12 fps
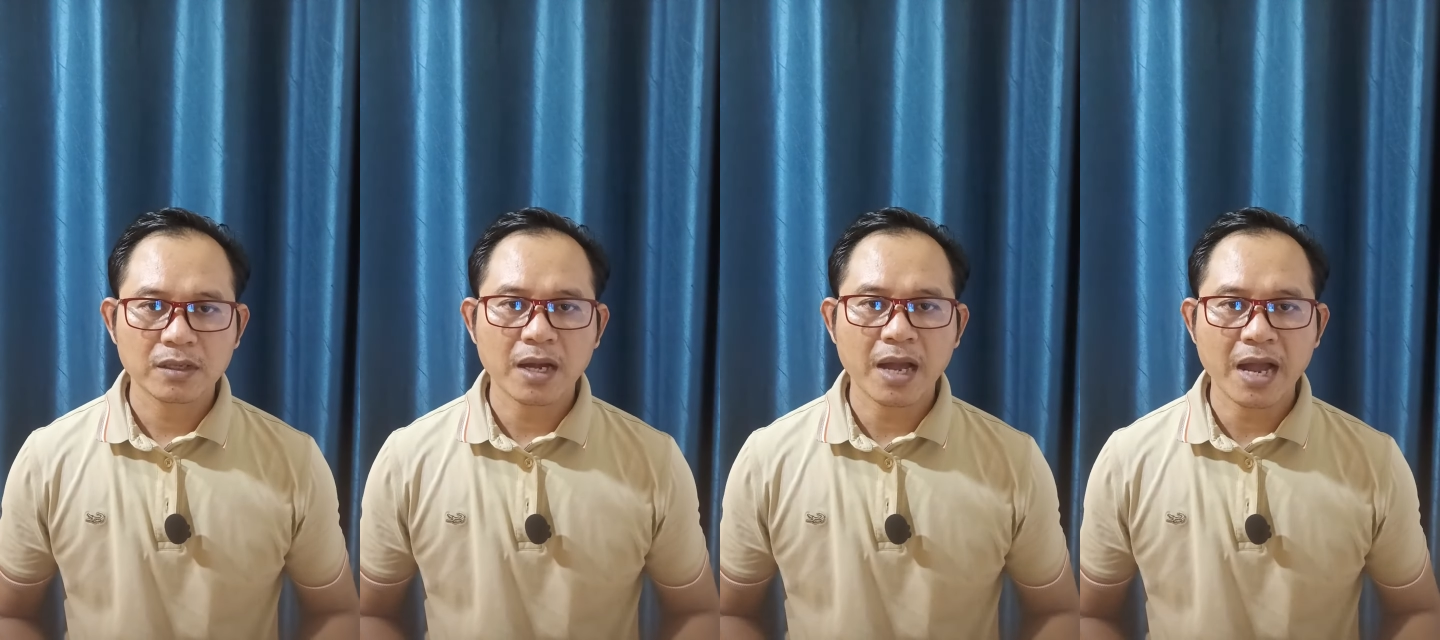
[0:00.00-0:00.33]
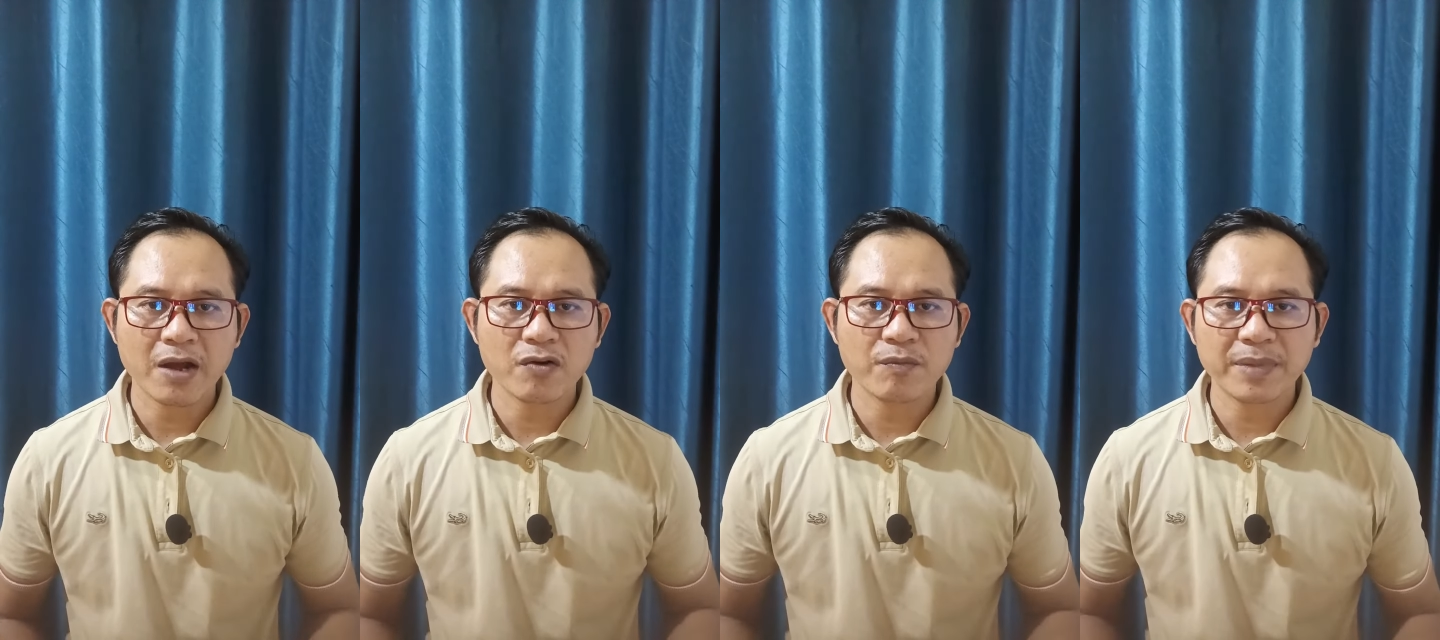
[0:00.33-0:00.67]
So
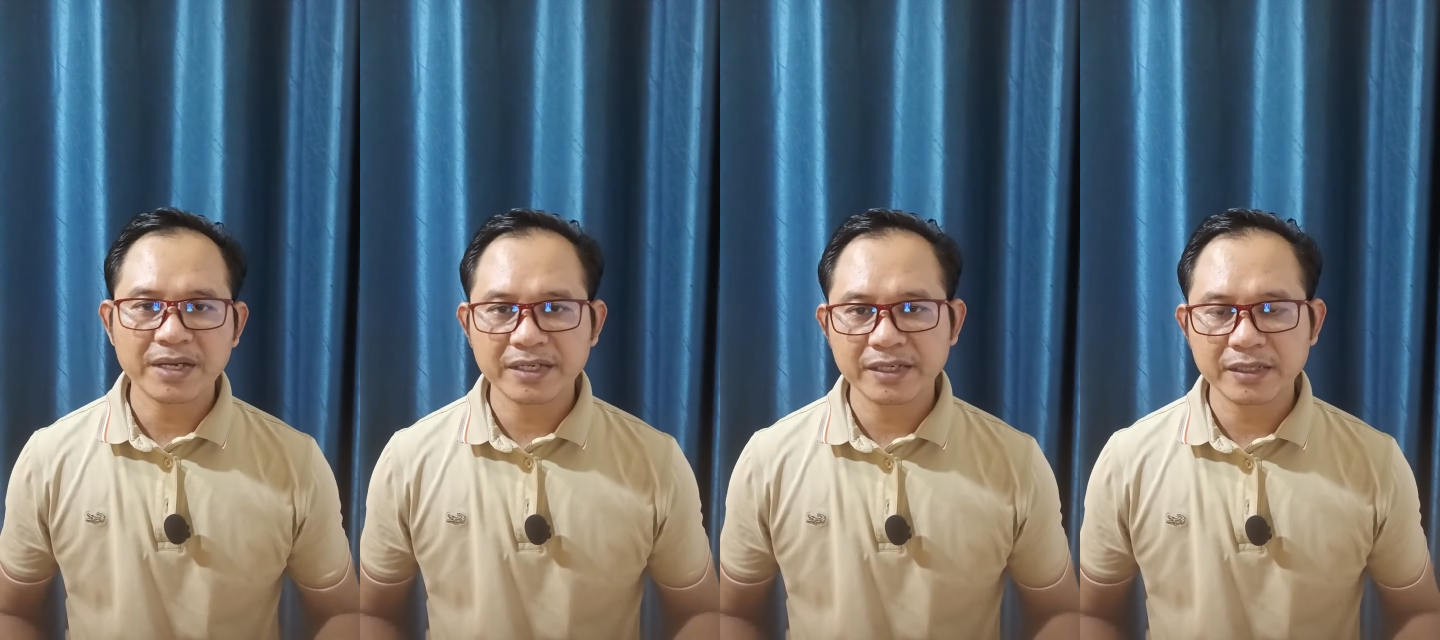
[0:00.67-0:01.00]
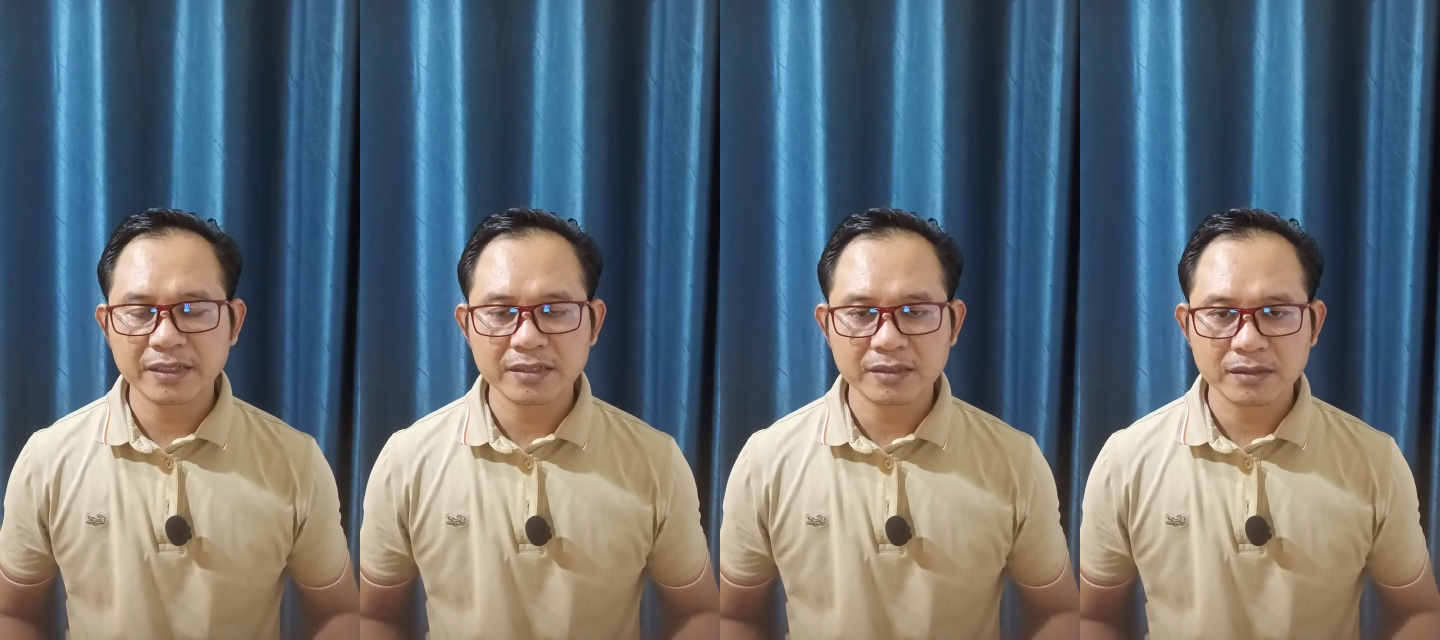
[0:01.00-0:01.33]
how
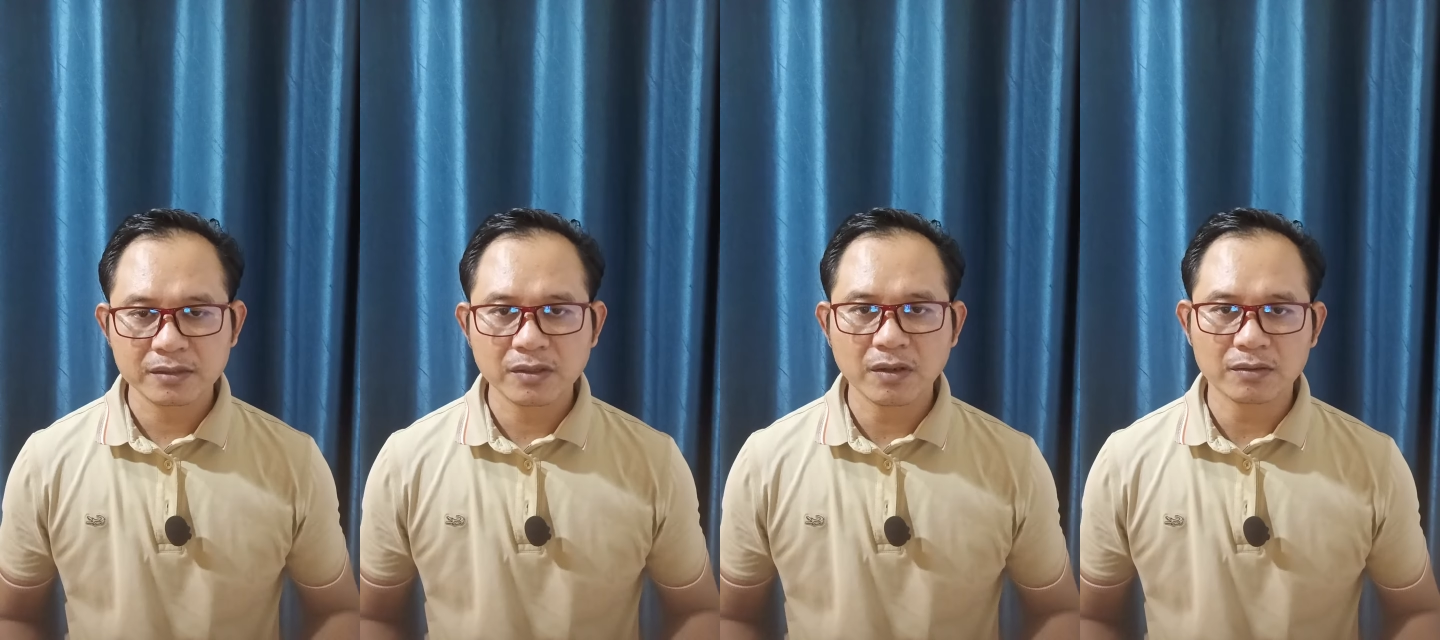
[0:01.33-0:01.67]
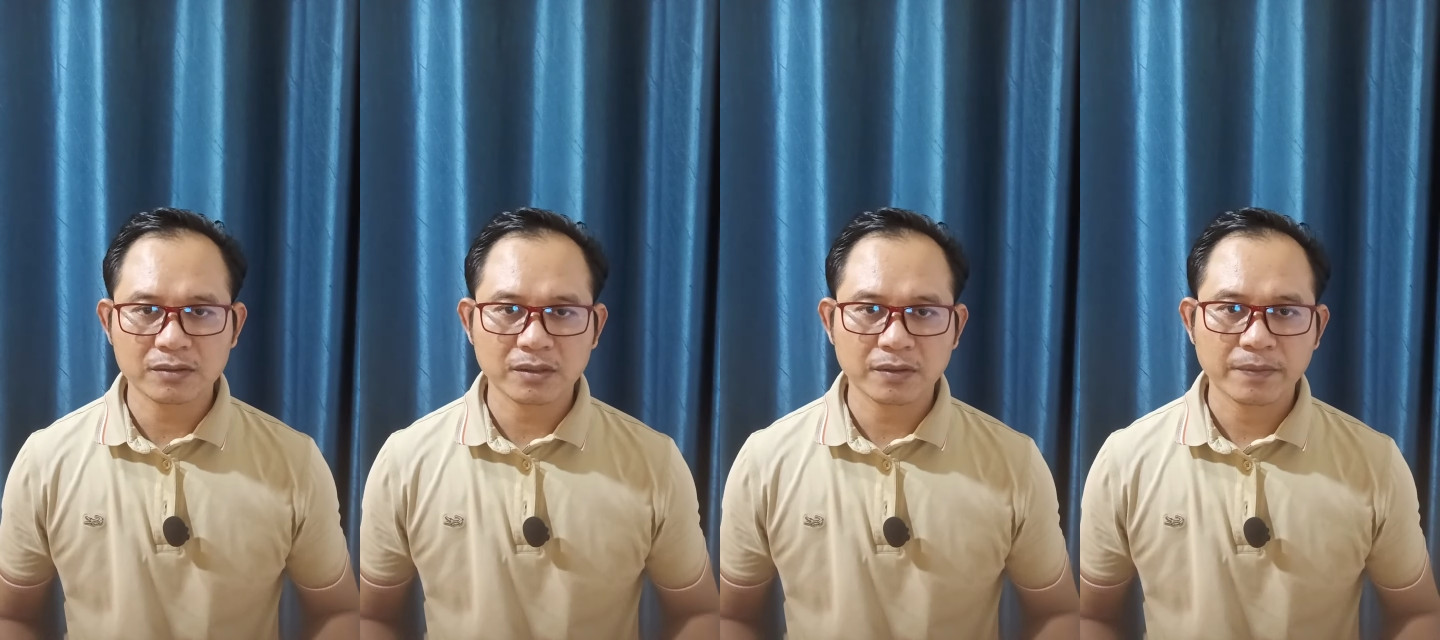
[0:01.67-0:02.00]
many
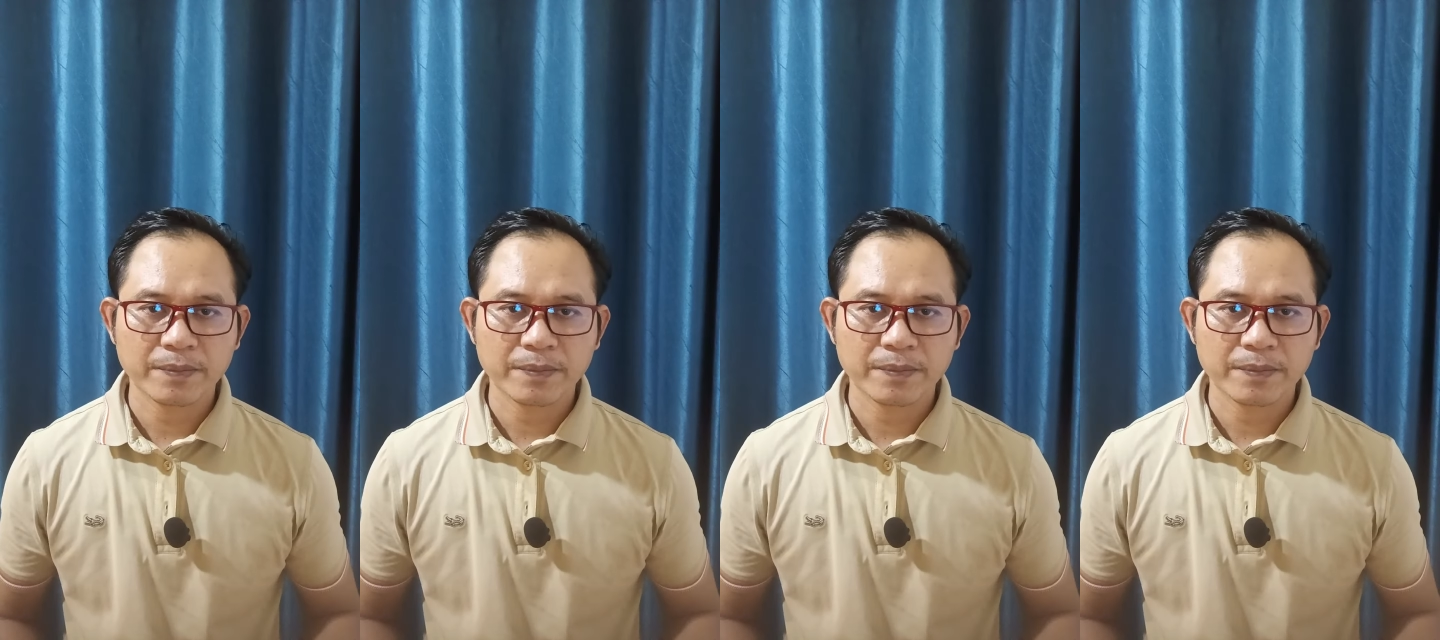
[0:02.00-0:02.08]
dogs